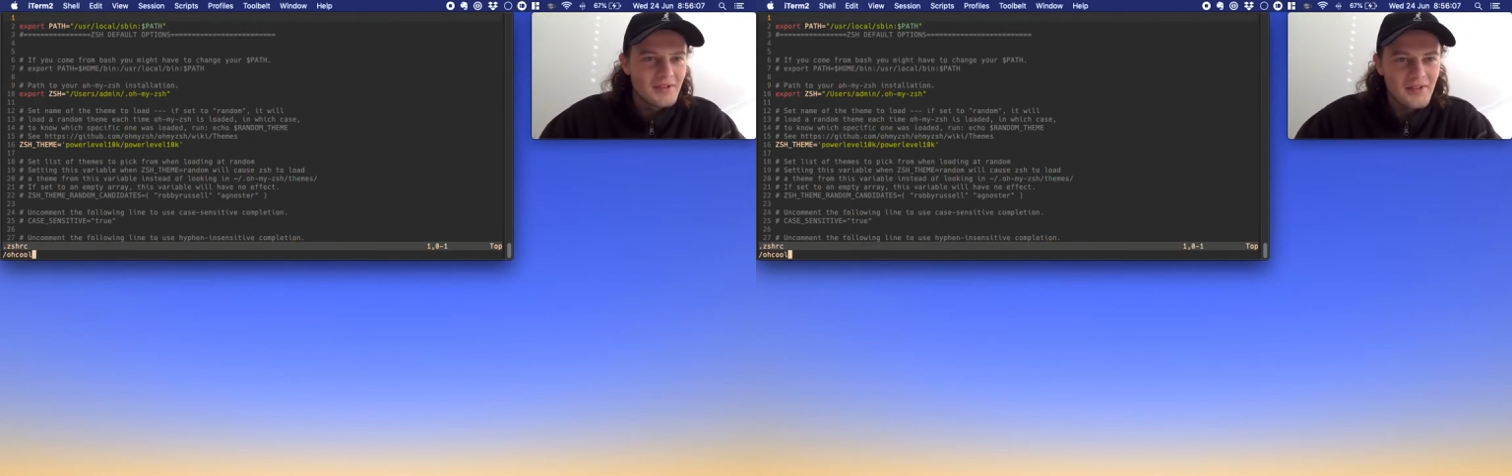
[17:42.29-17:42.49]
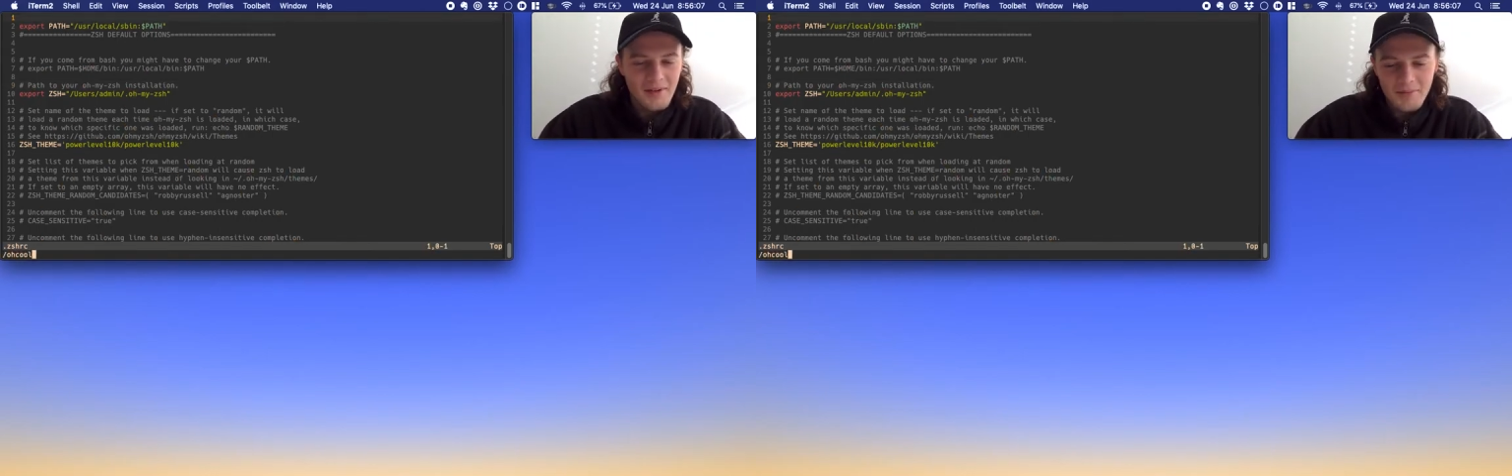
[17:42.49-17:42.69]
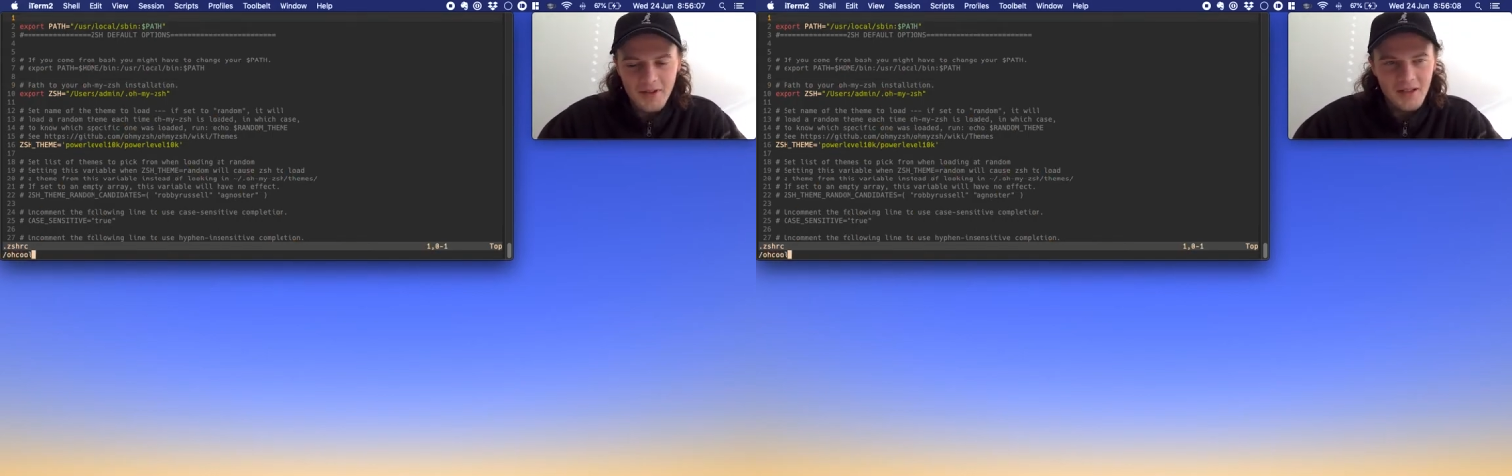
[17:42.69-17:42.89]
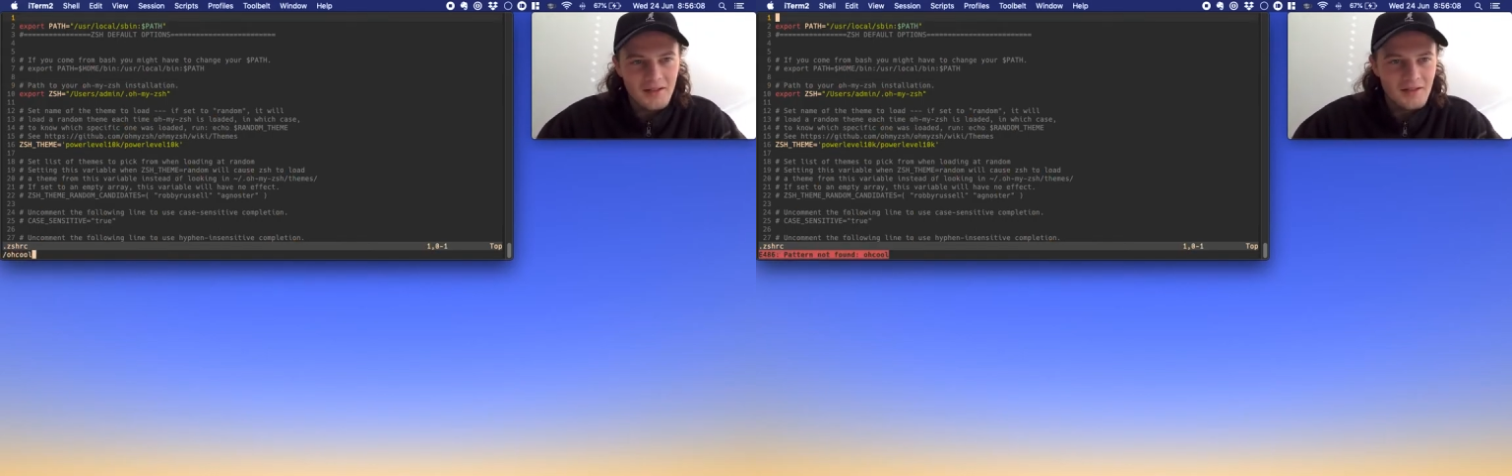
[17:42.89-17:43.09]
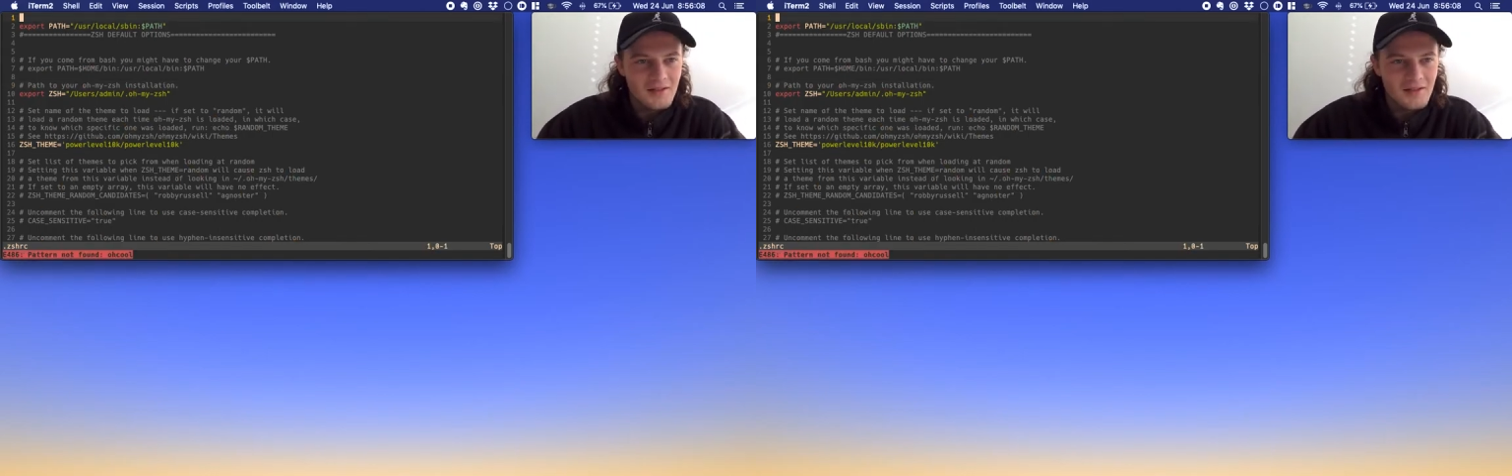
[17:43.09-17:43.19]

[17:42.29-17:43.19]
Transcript: something.